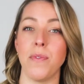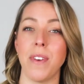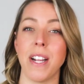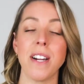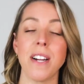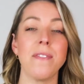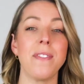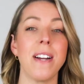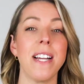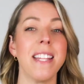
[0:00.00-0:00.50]

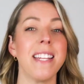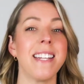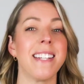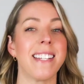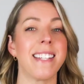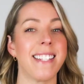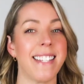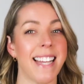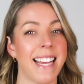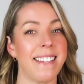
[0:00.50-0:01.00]
verify the
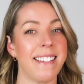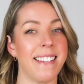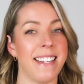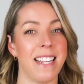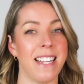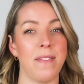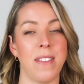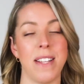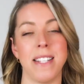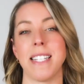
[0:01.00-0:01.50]

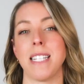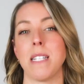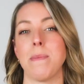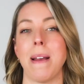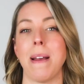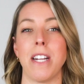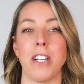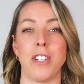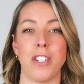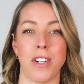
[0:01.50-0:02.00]
necessity of these
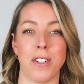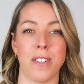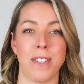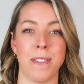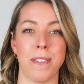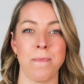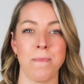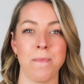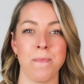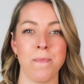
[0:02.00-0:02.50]
expenditures.